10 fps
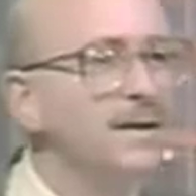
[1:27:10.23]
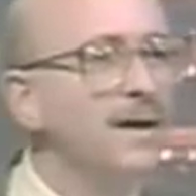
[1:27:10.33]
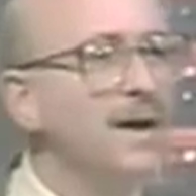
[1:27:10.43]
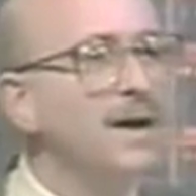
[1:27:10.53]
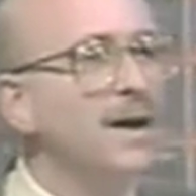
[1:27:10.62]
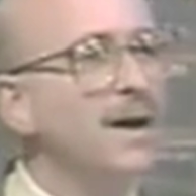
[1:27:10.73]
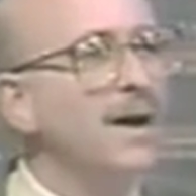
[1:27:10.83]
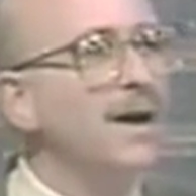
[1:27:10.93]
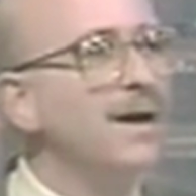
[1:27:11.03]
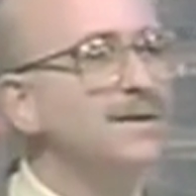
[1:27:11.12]

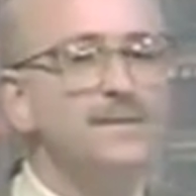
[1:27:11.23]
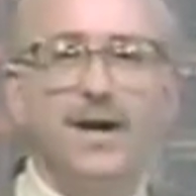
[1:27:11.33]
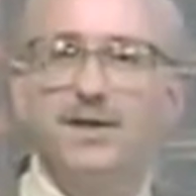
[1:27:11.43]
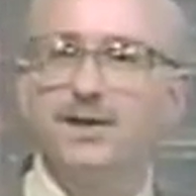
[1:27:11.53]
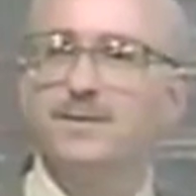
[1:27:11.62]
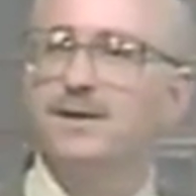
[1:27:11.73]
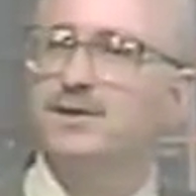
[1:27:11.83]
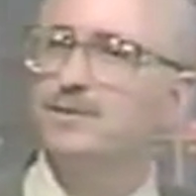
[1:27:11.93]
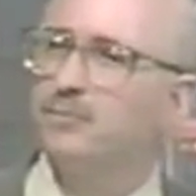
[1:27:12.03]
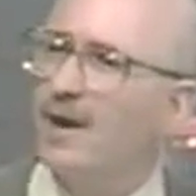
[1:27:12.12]
Uh, to my judgment, it's
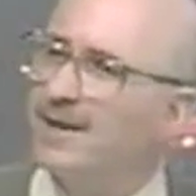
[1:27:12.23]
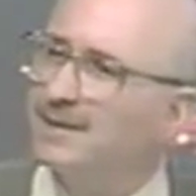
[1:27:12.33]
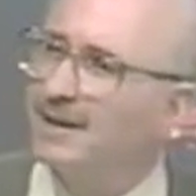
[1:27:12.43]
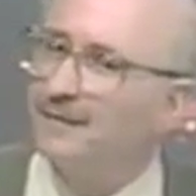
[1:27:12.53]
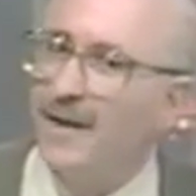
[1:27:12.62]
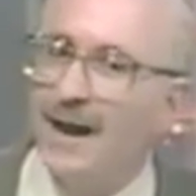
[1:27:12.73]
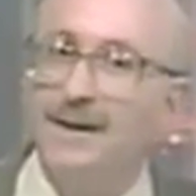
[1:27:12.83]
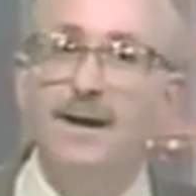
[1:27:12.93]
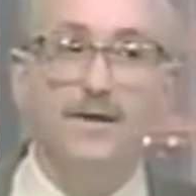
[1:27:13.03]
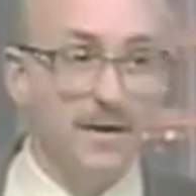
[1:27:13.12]
surprising, in fact,
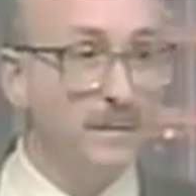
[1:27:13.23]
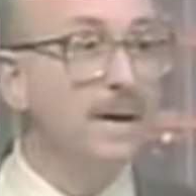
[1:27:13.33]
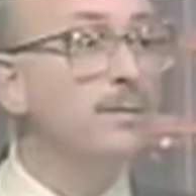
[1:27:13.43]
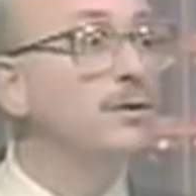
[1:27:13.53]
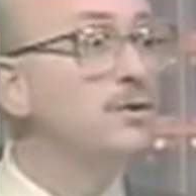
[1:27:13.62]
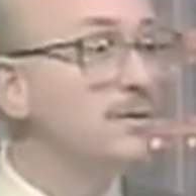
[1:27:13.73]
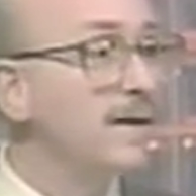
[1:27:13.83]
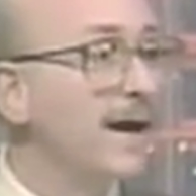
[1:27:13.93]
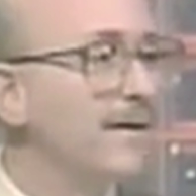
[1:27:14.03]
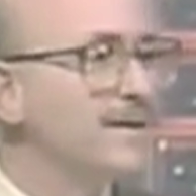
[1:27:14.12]
that people do
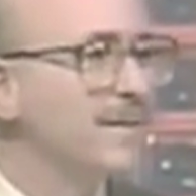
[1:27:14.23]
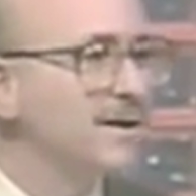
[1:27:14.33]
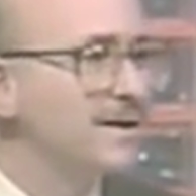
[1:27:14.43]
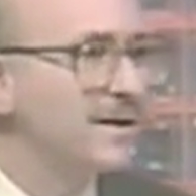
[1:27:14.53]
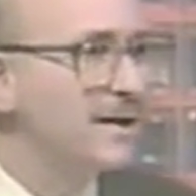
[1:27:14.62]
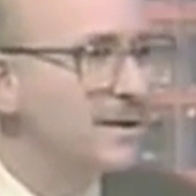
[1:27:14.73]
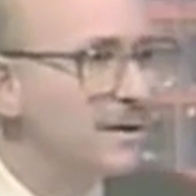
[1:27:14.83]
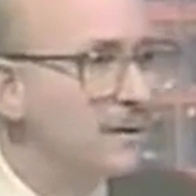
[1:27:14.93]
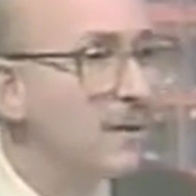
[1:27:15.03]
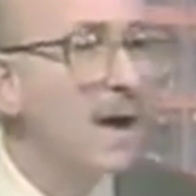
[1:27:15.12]
care as much as they
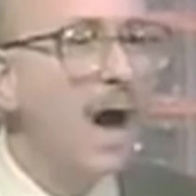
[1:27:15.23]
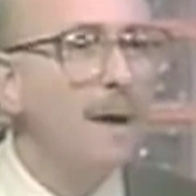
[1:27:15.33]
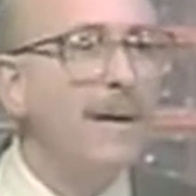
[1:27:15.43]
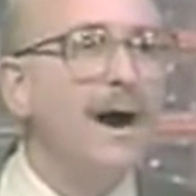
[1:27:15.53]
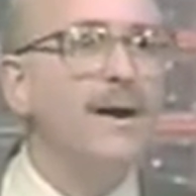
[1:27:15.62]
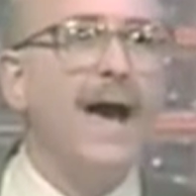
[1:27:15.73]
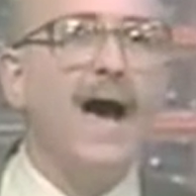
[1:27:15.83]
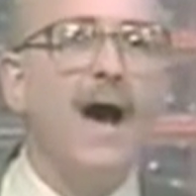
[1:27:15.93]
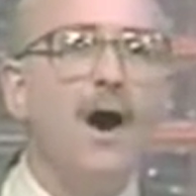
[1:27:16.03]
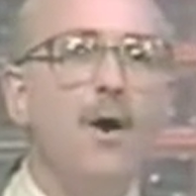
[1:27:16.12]
do about
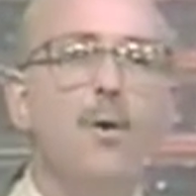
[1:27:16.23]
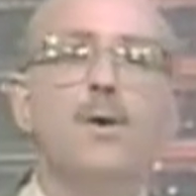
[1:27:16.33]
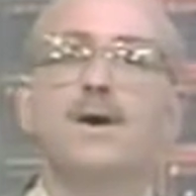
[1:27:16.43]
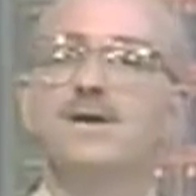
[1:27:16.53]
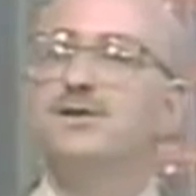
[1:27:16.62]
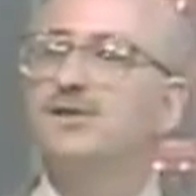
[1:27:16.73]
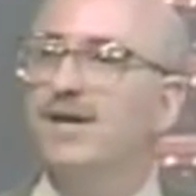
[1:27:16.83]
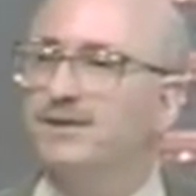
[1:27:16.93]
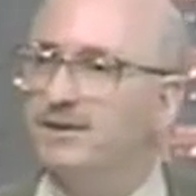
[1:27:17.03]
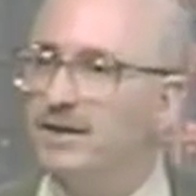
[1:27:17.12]
how
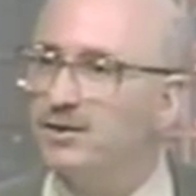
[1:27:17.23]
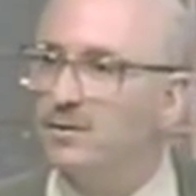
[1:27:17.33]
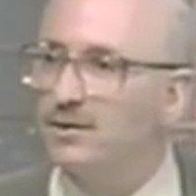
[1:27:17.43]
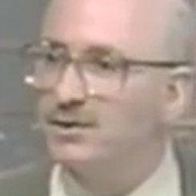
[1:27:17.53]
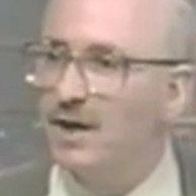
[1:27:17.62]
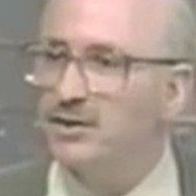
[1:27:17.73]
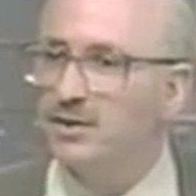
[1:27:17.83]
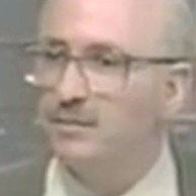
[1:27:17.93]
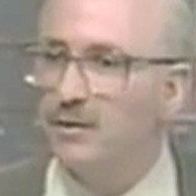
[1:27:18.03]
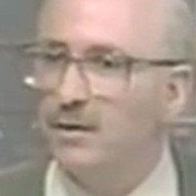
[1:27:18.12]
senseless or
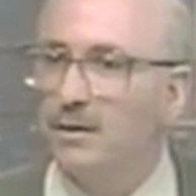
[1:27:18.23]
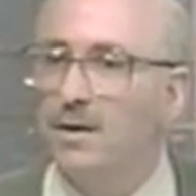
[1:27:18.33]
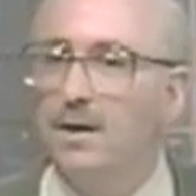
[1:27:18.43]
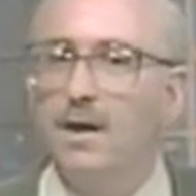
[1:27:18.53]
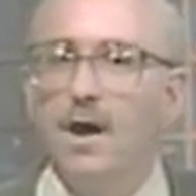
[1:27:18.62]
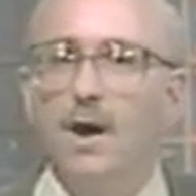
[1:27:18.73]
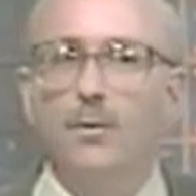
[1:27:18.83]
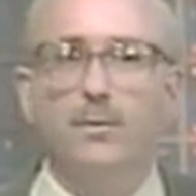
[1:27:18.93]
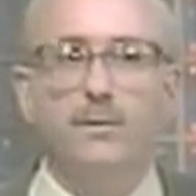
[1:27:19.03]
sensible, uh,